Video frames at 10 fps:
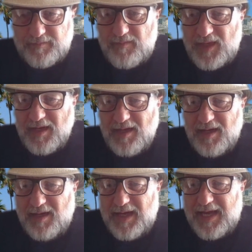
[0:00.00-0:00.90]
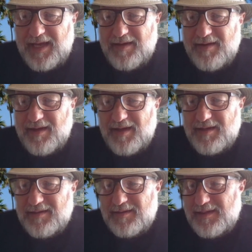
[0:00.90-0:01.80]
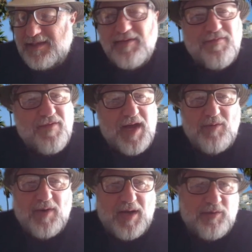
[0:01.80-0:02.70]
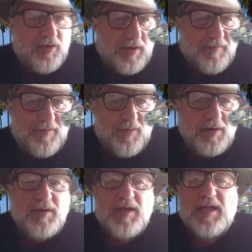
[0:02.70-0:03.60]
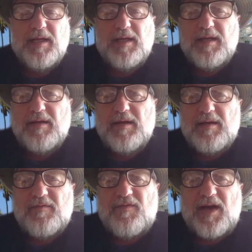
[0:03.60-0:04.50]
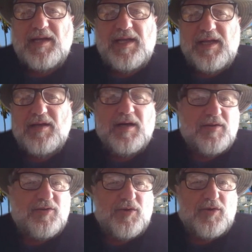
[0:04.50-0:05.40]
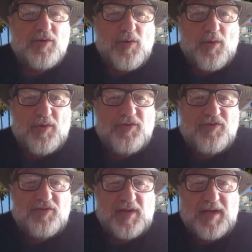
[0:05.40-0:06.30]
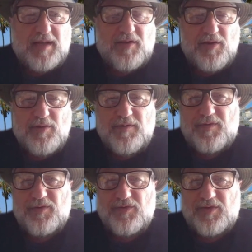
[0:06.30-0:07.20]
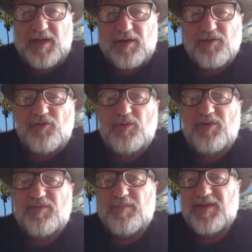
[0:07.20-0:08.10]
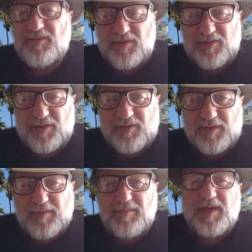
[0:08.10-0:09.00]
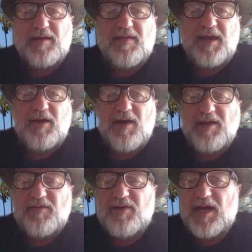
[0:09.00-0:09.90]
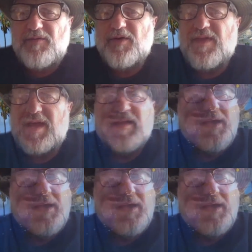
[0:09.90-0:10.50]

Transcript: didn't find what I was looking for. Finally, took a course at the university on Jewish mysticism, and there I discovered that...